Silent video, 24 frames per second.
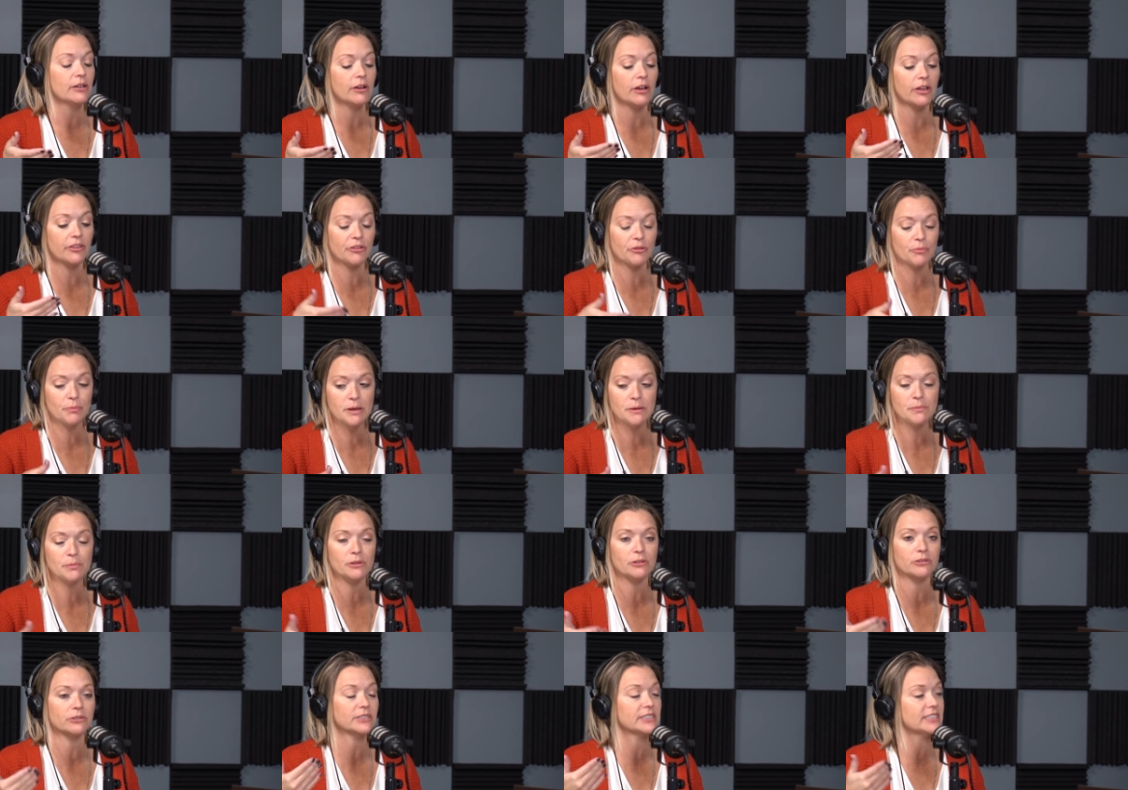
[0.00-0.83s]
other
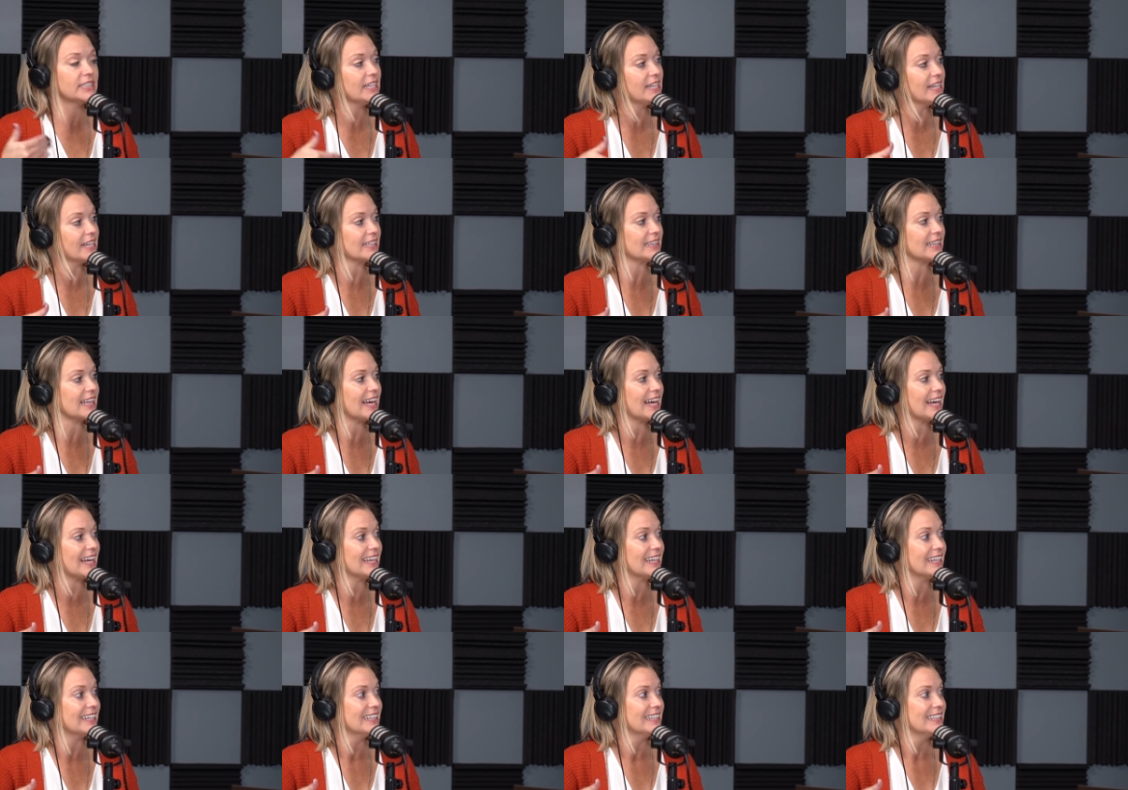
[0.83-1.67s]
people are seeing
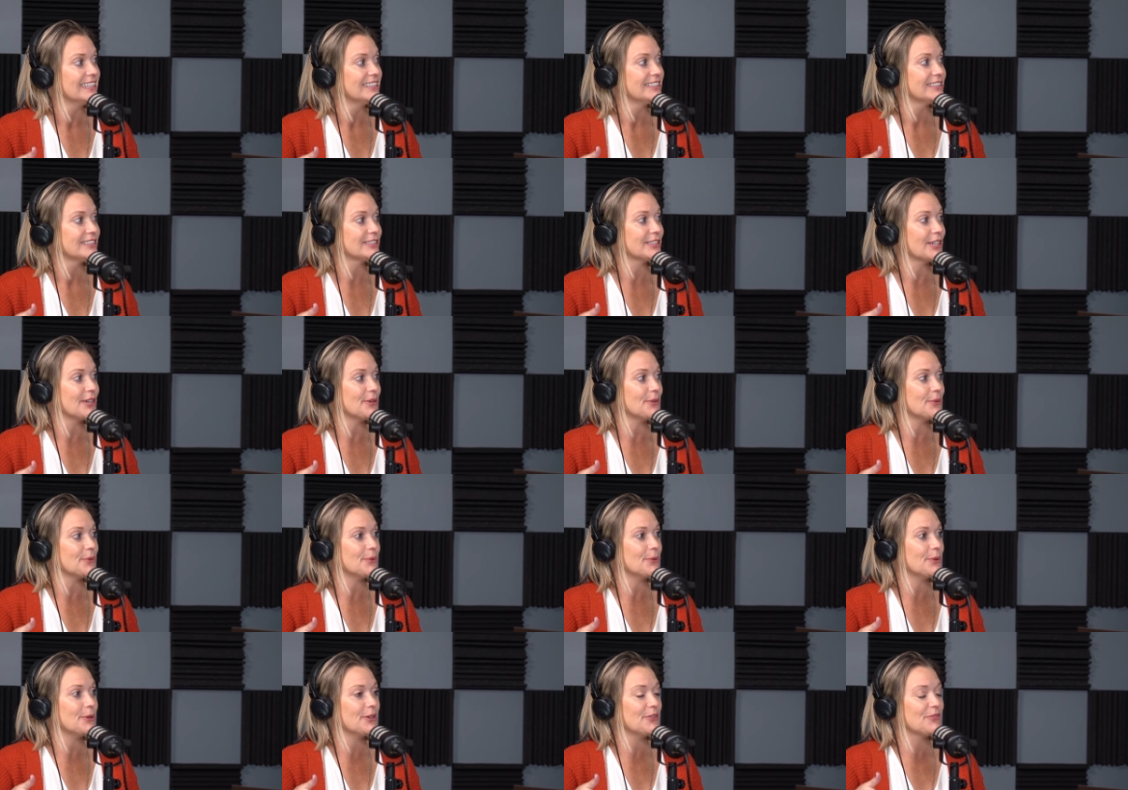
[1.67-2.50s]
that.
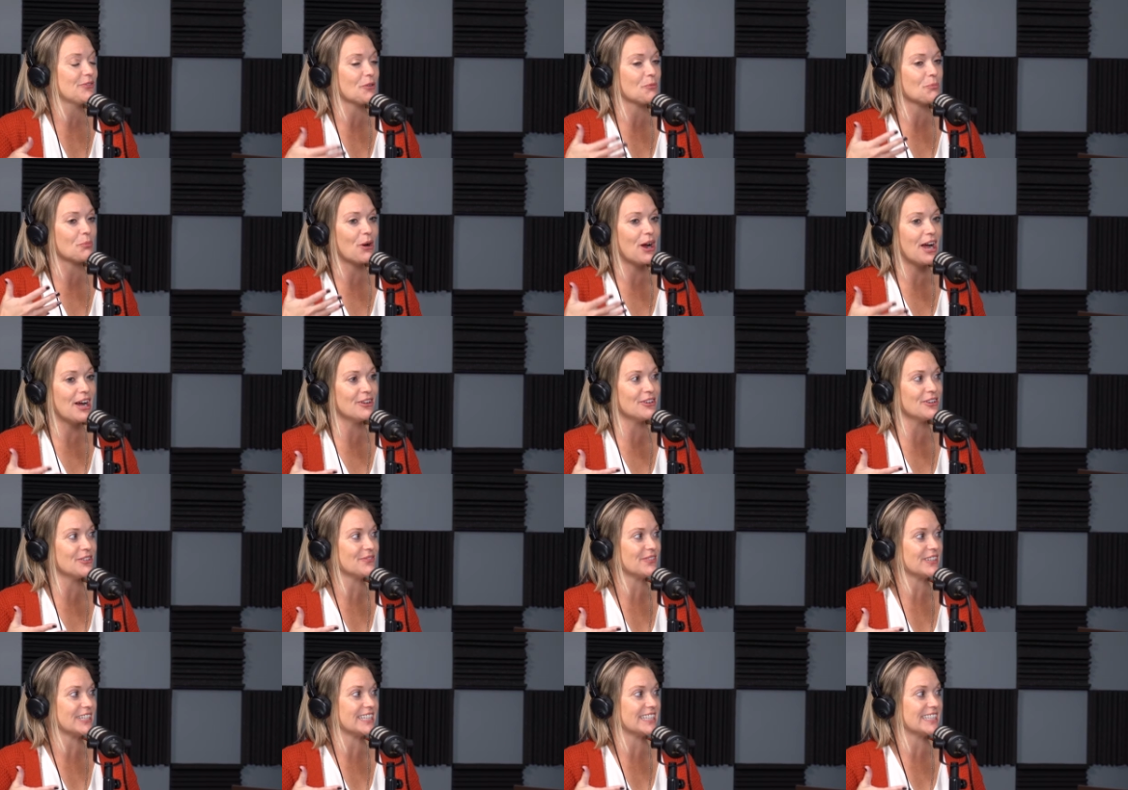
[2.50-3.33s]
So, if you're proud
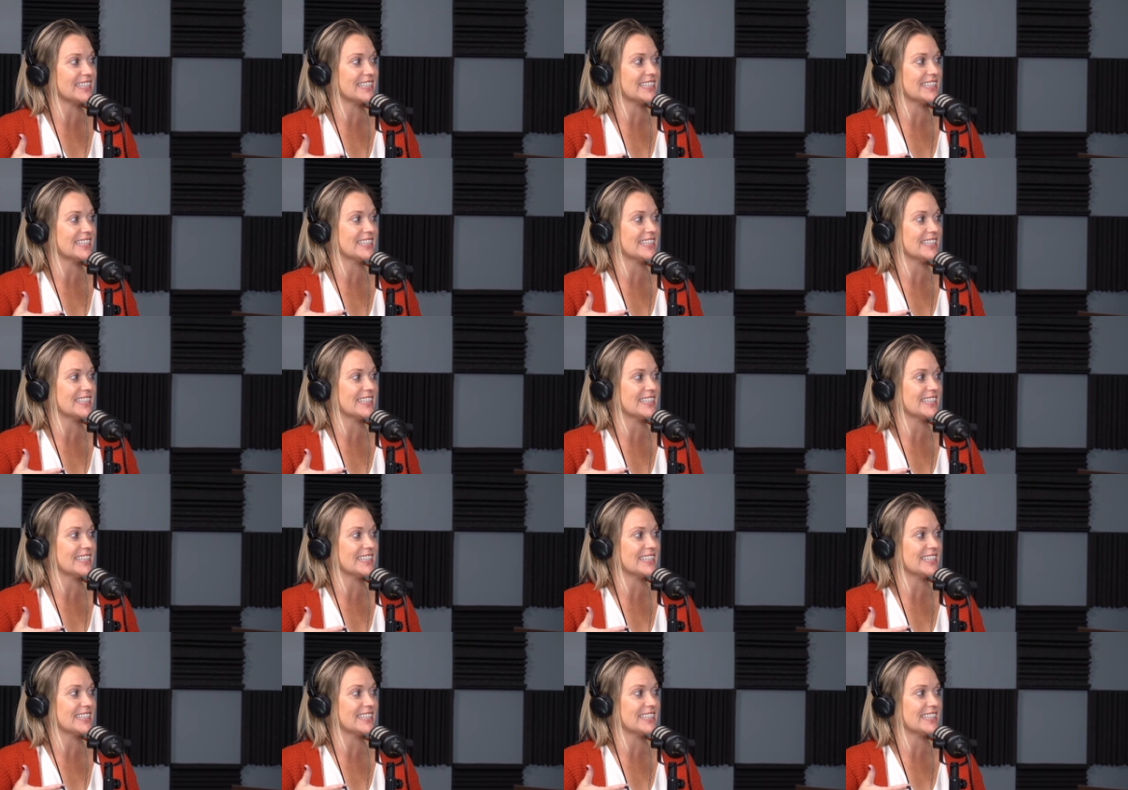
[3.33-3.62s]
of it,